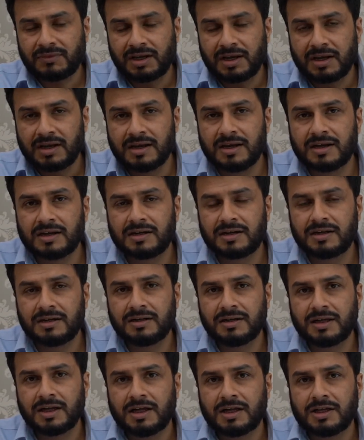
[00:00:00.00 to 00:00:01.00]

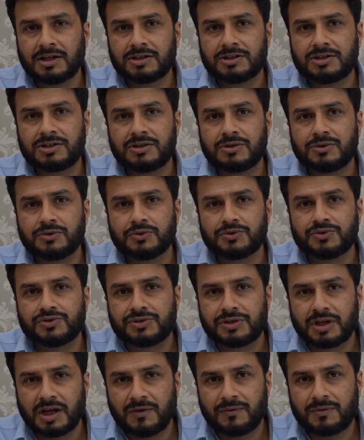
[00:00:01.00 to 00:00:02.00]
Learn to
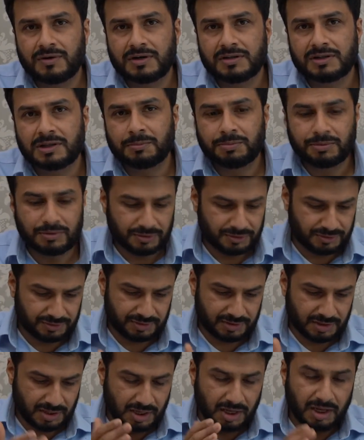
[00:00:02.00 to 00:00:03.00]
savor the
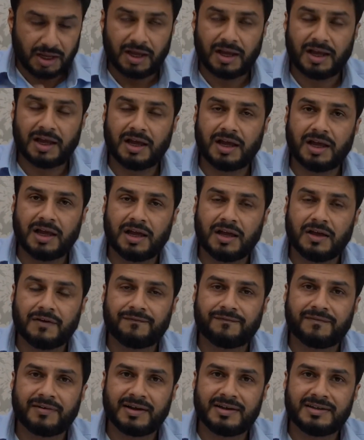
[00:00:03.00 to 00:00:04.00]
books,
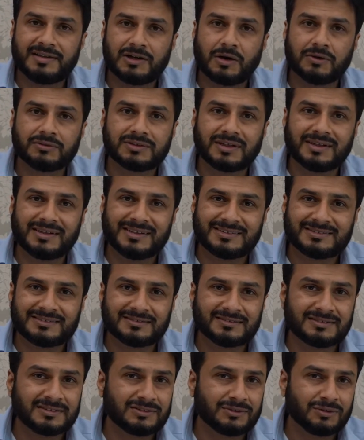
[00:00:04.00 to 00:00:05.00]
find out the
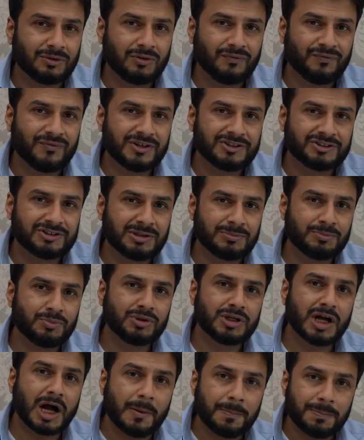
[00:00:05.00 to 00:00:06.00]
lessons in the non-fiction
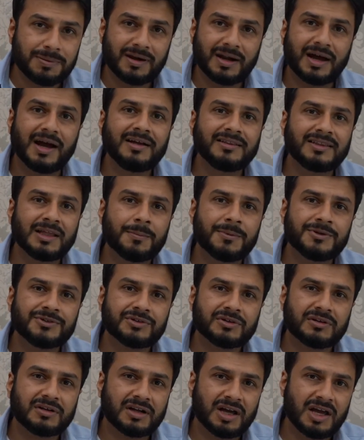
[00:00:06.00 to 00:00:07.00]
book, apply them in
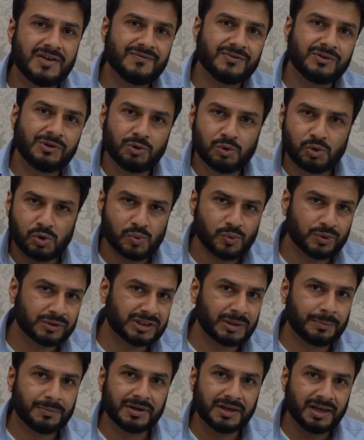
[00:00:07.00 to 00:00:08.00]
your life, go over
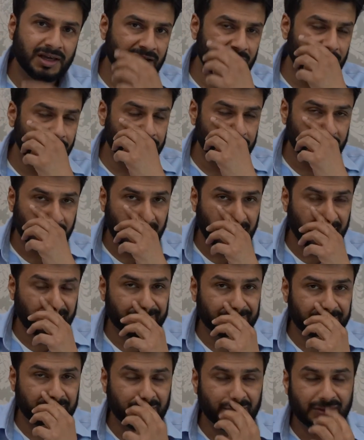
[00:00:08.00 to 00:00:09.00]
them again if you
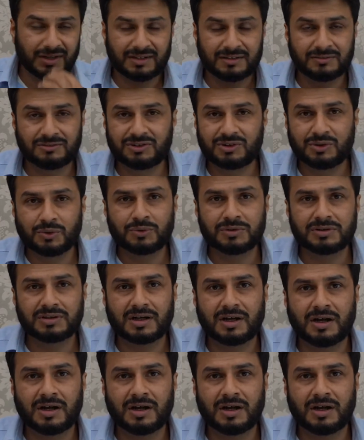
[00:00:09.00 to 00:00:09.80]
have to, and don't